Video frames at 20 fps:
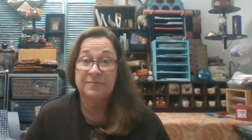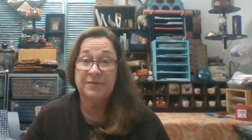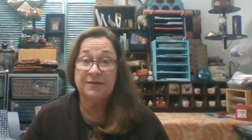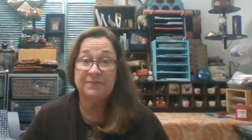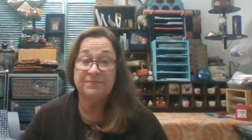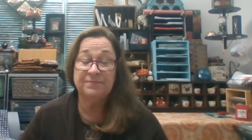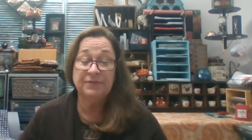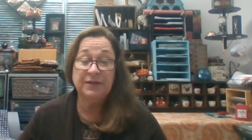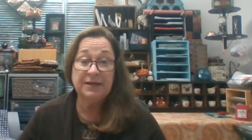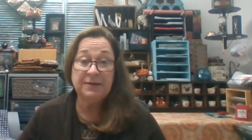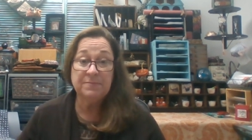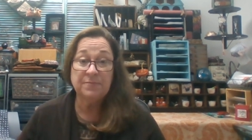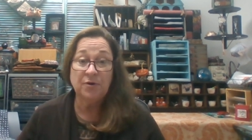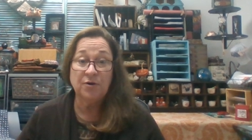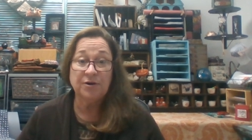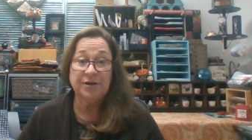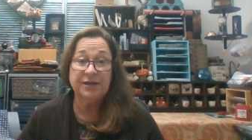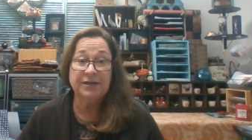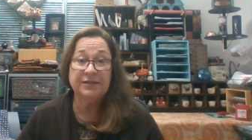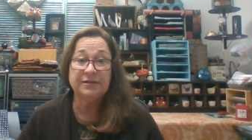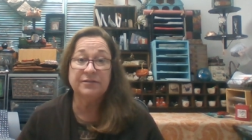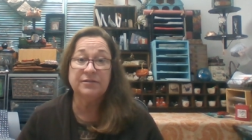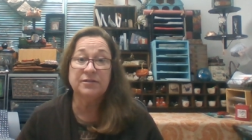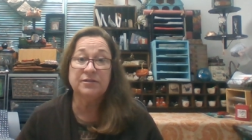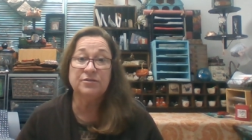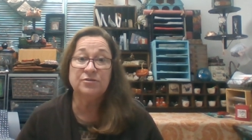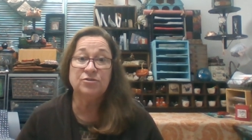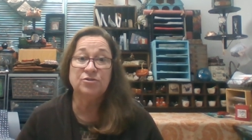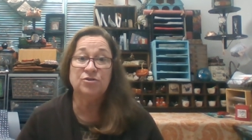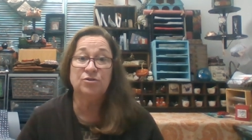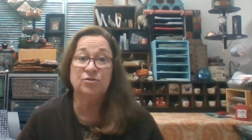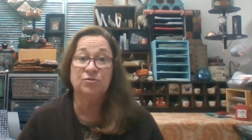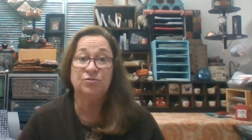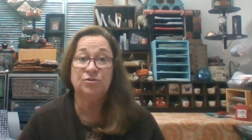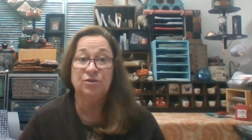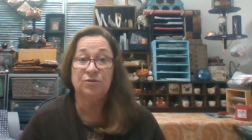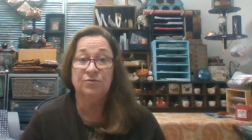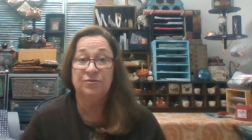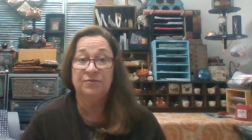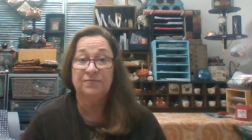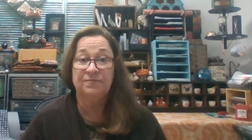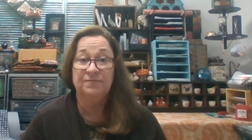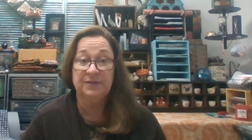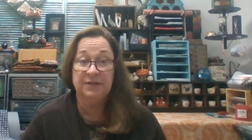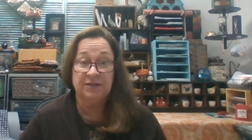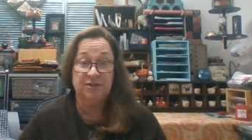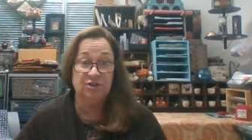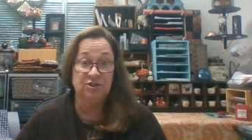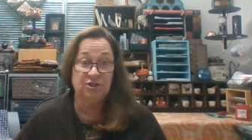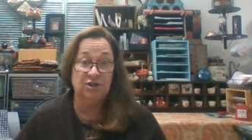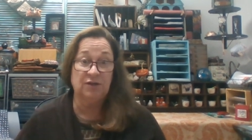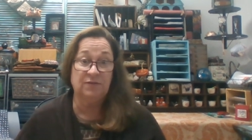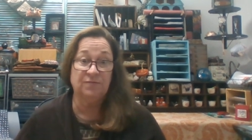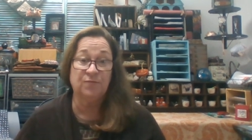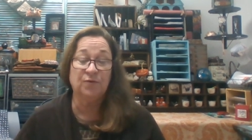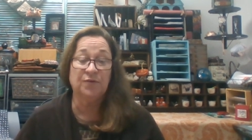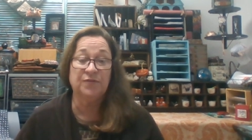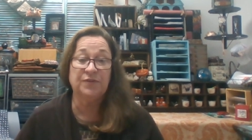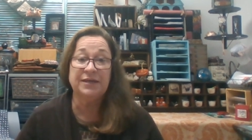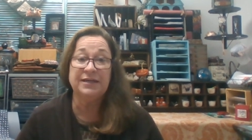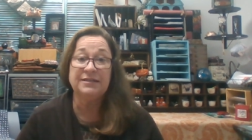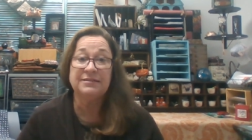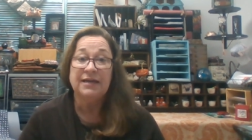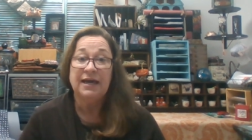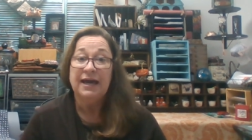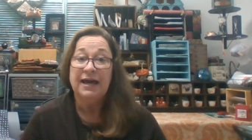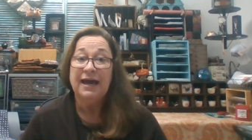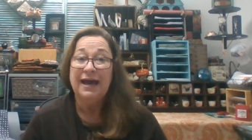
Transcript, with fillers: a flea market to do the finishing for these.